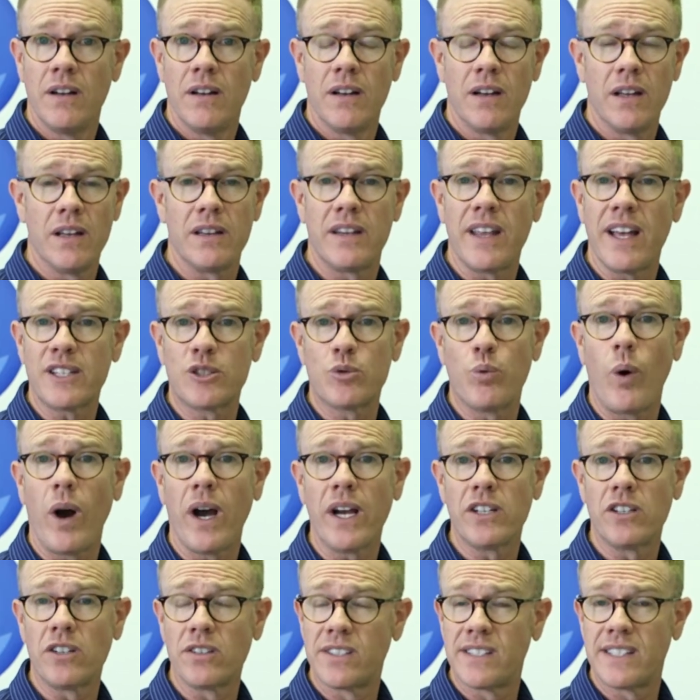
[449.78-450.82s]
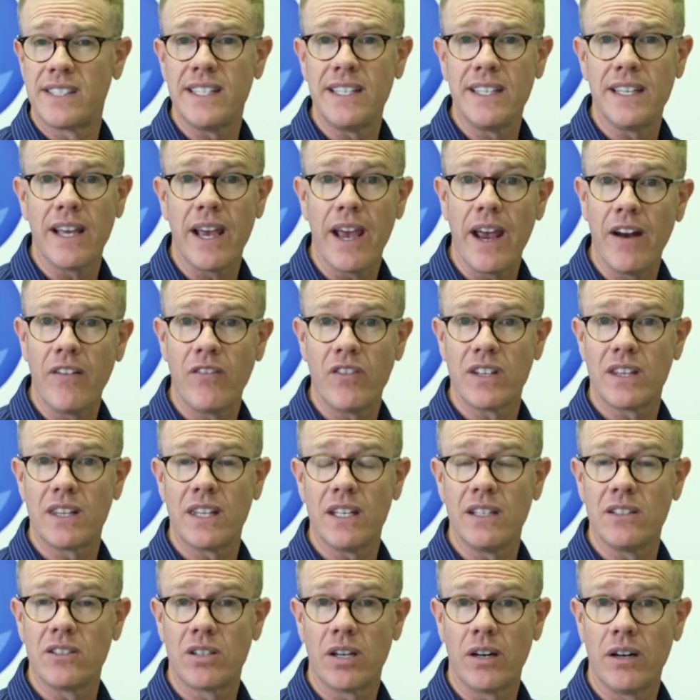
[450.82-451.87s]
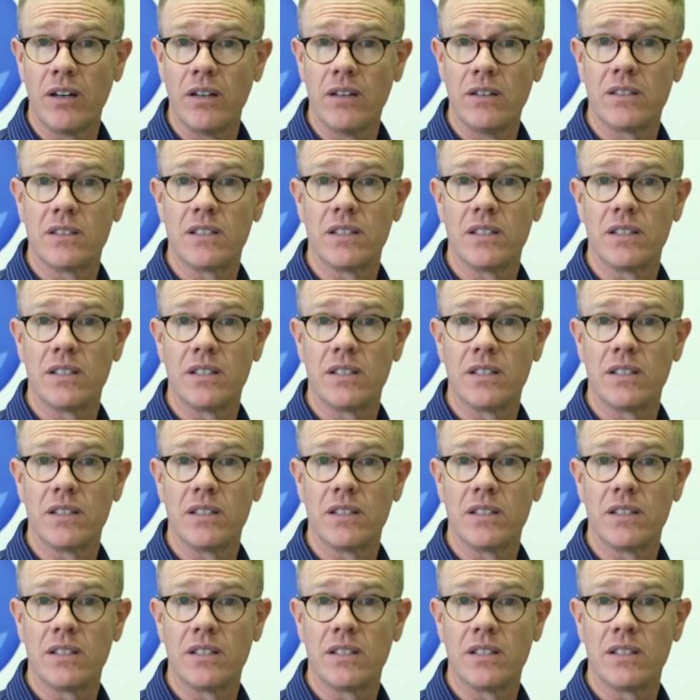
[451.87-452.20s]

That's why you're seeing everything turn